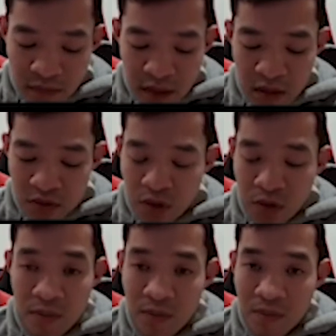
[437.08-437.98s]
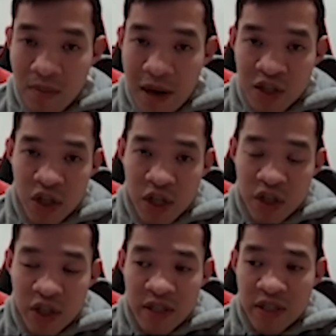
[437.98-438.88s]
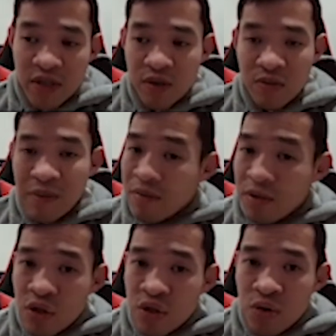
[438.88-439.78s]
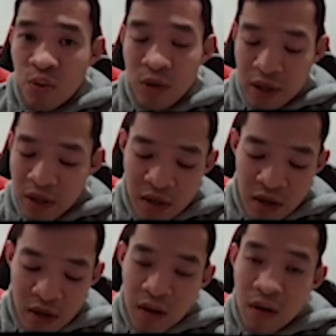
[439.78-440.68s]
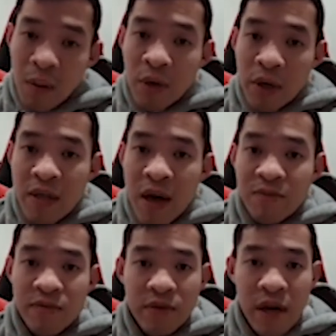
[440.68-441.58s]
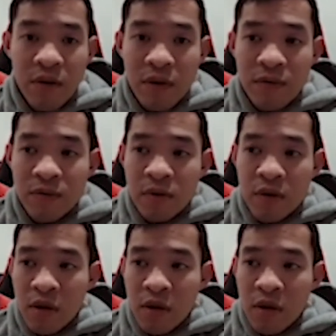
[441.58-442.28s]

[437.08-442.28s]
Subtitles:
So my suggestion is to maybe just shorten the upgrade times for Town Hall levels.